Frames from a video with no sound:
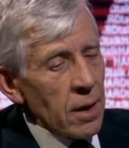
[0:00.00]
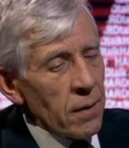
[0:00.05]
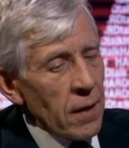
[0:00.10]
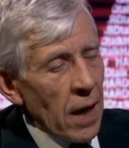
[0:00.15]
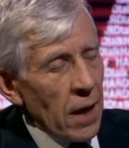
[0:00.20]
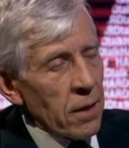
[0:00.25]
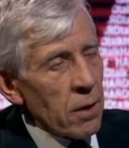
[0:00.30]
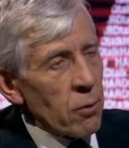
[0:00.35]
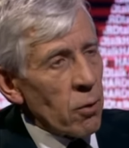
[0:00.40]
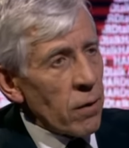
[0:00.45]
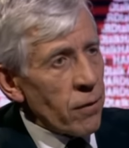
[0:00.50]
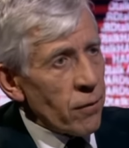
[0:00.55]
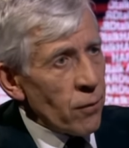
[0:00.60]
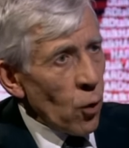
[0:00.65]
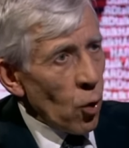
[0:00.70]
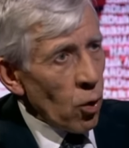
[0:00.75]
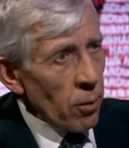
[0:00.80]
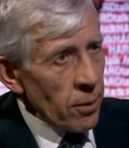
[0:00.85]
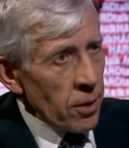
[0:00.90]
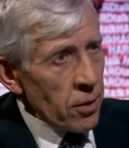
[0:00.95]
that the
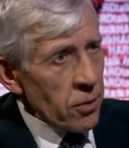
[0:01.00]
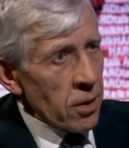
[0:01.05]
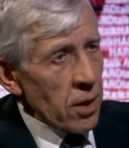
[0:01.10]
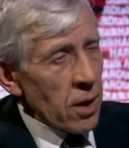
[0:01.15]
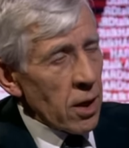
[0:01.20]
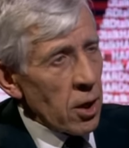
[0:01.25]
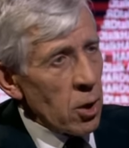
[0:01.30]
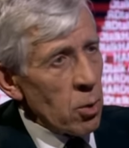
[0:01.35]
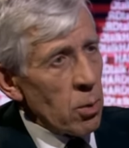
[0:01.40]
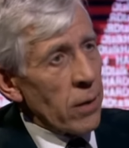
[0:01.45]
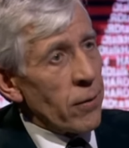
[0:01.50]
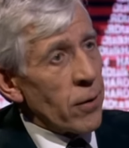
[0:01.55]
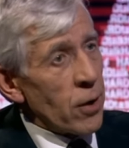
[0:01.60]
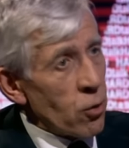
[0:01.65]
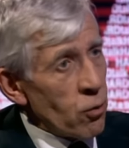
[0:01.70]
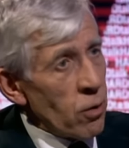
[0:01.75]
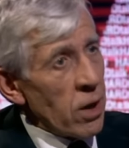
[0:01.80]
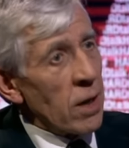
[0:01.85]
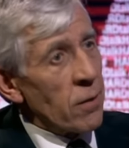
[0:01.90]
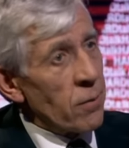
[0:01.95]
reformers who have
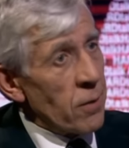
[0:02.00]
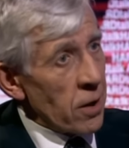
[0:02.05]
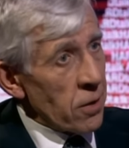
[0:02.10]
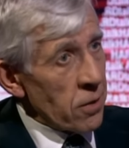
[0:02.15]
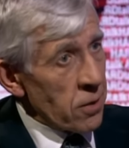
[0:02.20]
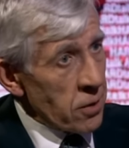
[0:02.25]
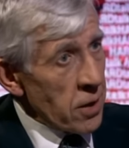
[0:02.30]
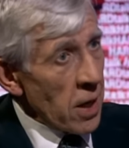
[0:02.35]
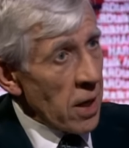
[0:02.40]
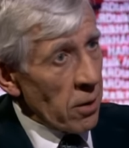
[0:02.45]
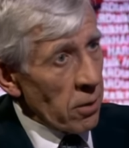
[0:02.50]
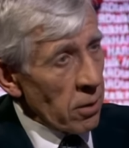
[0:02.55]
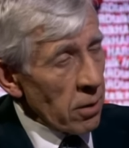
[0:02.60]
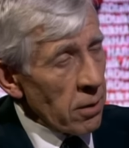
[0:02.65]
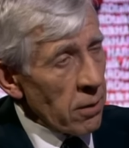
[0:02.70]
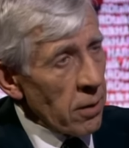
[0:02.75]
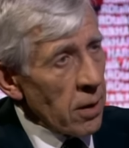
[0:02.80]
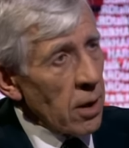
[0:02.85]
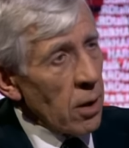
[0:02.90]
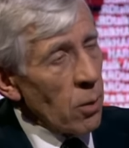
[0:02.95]
agreed this
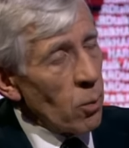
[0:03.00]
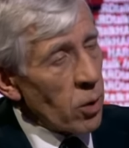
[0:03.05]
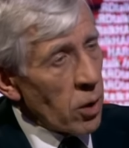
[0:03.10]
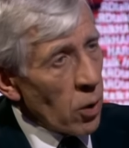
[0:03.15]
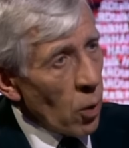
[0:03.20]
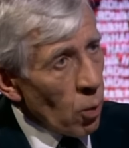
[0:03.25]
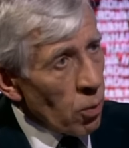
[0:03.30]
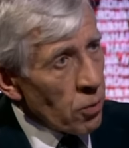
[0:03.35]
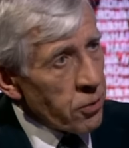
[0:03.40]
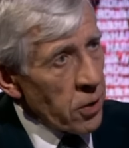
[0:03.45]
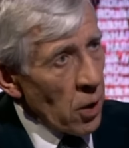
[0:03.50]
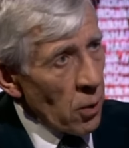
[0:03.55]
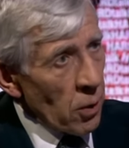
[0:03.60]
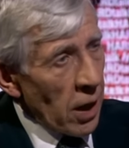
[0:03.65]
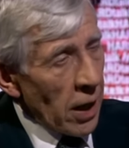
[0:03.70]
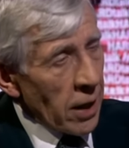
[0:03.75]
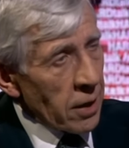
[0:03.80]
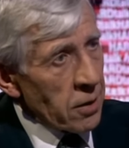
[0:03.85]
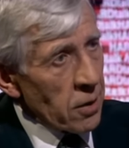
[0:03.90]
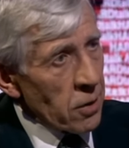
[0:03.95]
deal would also
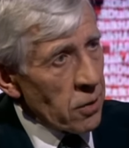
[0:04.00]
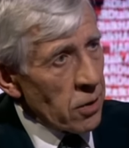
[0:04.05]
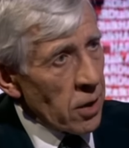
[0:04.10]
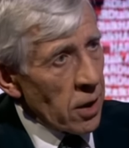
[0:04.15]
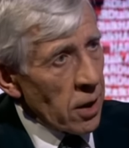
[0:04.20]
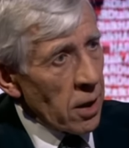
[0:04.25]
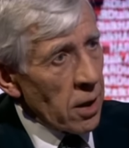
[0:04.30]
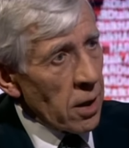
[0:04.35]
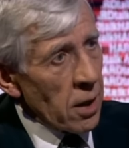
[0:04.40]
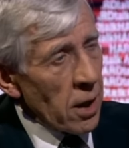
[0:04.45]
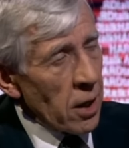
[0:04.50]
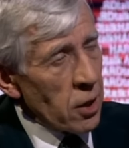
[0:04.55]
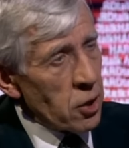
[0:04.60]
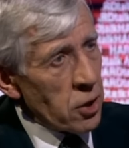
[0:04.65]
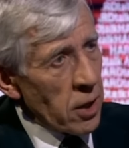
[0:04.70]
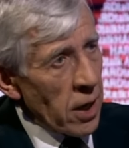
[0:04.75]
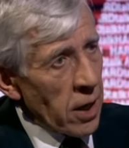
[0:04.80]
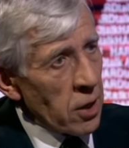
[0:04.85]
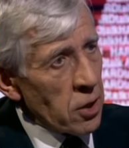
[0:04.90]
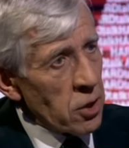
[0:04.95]
like to see a
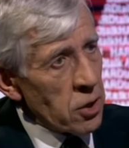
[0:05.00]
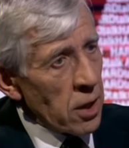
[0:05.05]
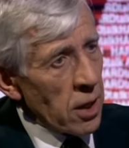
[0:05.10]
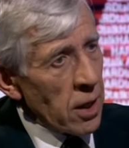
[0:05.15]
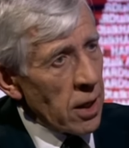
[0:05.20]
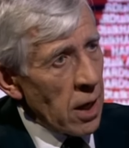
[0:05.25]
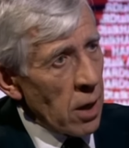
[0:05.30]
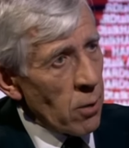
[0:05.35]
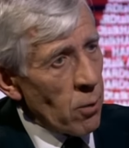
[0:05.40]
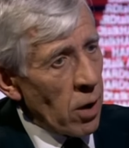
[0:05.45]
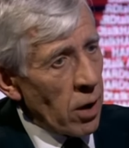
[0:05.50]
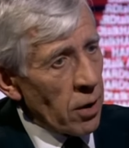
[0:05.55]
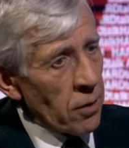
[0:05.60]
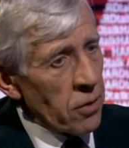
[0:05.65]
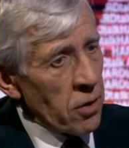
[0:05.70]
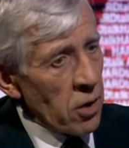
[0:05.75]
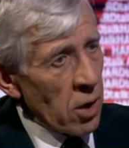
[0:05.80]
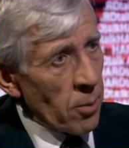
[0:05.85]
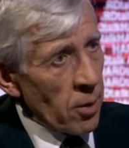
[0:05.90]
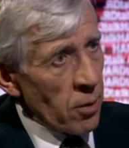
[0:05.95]
change in
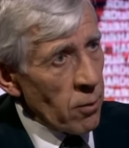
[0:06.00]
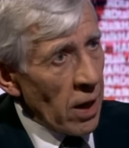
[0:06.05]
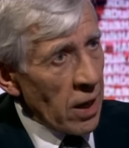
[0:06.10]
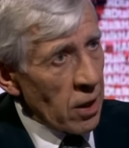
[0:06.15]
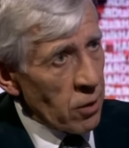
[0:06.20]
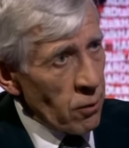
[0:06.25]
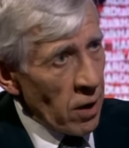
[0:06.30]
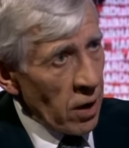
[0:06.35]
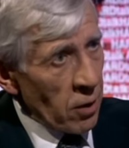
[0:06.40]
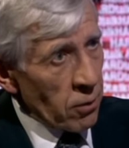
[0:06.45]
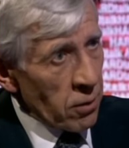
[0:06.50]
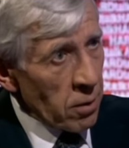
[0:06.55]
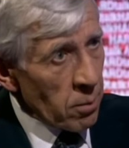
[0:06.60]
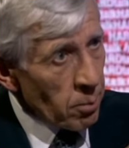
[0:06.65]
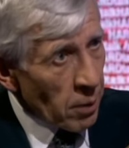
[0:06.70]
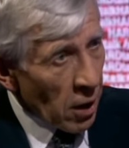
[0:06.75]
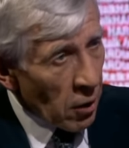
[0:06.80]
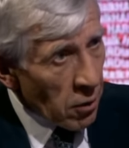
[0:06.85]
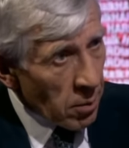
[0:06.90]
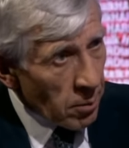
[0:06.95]
Iran's human rights record.
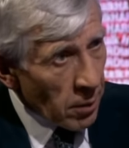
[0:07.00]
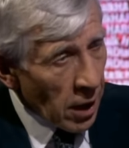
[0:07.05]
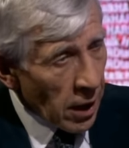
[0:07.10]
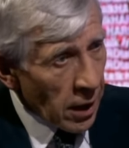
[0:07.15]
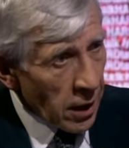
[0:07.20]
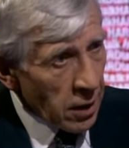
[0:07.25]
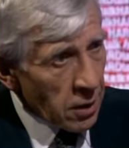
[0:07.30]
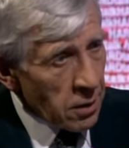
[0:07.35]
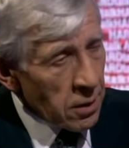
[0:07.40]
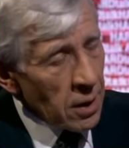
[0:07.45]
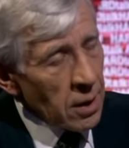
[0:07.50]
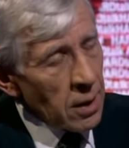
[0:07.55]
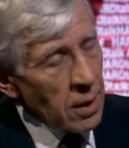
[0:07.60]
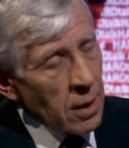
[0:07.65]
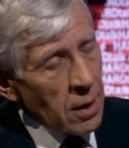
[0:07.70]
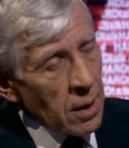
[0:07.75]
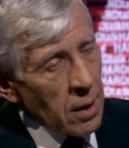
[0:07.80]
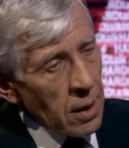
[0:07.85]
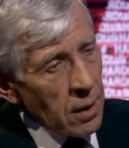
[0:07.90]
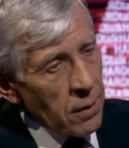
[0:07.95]
And bear in mind
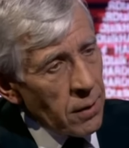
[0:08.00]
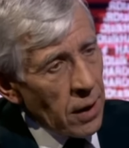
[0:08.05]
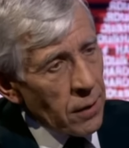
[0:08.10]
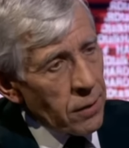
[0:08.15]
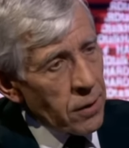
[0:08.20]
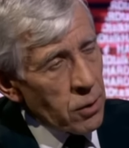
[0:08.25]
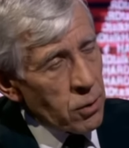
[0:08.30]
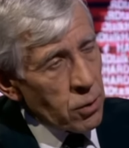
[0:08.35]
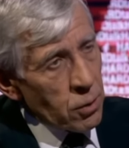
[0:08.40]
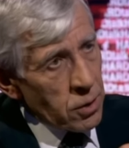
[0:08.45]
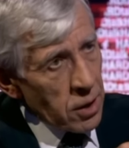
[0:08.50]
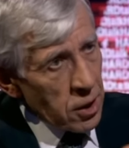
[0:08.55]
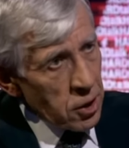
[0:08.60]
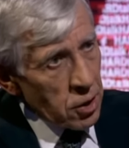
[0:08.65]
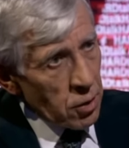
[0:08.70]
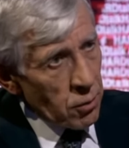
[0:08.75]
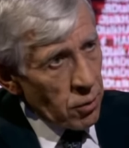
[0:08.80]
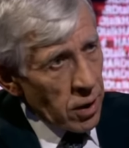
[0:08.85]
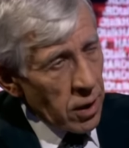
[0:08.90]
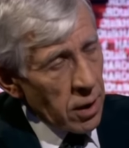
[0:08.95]
that the
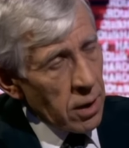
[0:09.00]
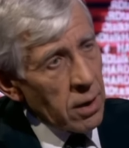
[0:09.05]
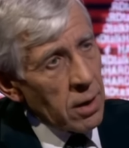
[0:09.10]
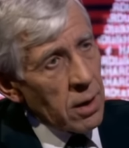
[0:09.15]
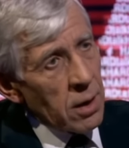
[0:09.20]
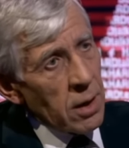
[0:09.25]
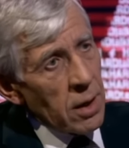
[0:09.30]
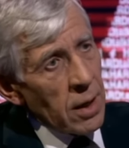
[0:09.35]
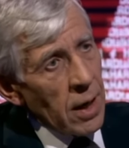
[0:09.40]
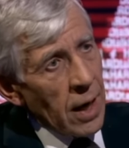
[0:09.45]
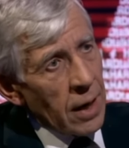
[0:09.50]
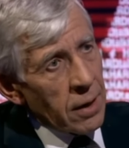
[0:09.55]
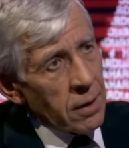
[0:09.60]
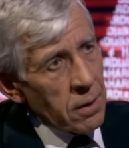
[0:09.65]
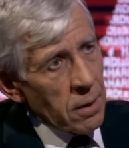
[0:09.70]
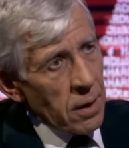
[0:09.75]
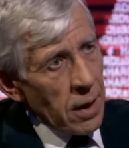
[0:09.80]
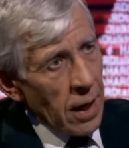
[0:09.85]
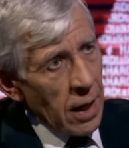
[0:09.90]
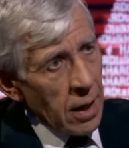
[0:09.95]
judiciary
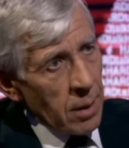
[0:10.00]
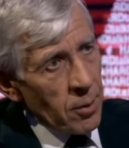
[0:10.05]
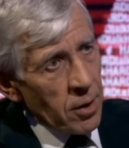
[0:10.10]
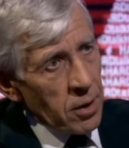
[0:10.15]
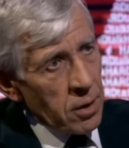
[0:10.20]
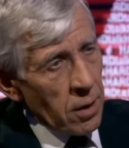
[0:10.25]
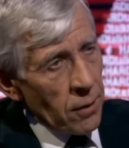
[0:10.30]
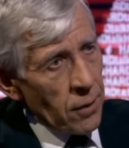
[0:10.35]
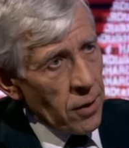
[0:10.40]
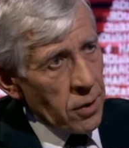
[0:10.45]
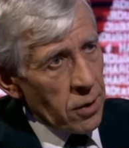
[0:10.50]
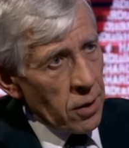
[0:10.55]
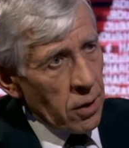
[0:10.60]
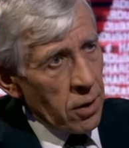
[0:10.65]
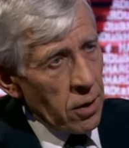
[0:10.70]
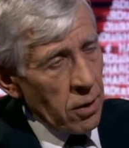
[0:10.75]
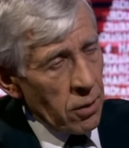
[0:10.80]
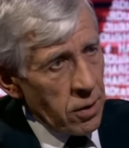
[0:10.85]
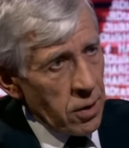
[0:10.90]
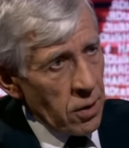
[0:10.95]
and elements of the
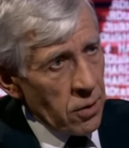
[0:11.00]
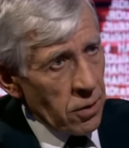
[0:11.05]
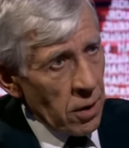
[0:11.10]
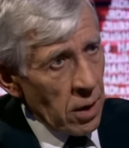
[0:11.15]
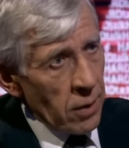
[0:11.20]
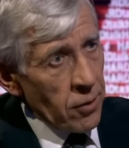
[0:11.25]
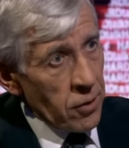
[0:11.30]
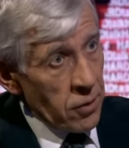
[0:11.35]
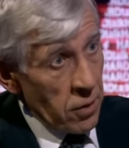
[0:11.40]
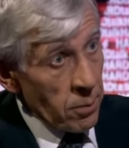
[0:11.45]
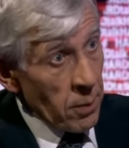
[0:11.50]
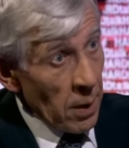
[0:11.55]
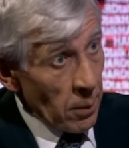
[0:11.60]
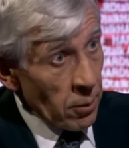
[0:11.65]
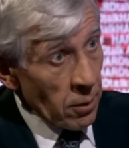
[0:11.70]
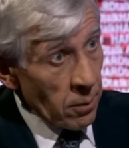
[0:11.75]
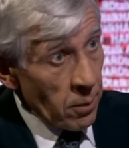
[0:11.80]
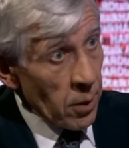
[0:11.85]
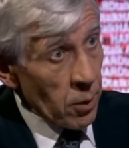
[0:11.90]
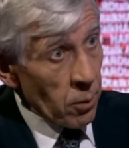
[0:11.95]
security services,
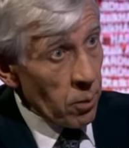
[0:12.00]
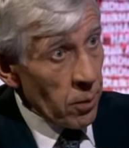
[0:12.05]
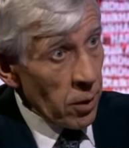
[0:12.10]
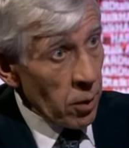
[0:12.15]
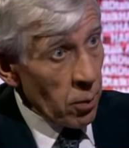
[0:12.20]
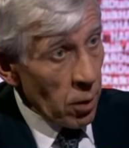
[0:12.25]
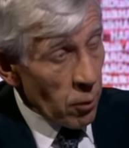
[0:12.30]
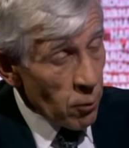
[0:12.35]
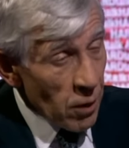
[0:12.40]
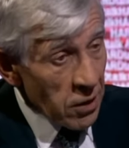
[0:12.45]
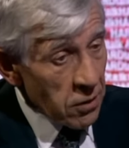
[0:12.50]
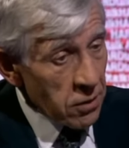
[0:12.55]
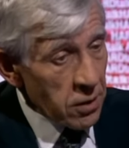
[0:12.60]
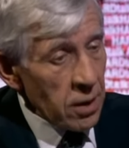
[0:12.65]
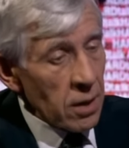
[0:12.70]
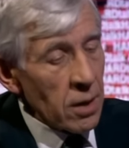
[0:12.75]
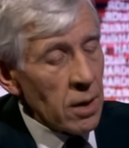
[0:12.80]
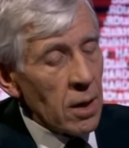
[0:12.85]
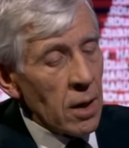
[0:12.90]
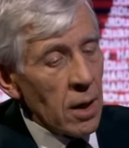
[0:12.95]
people who arrest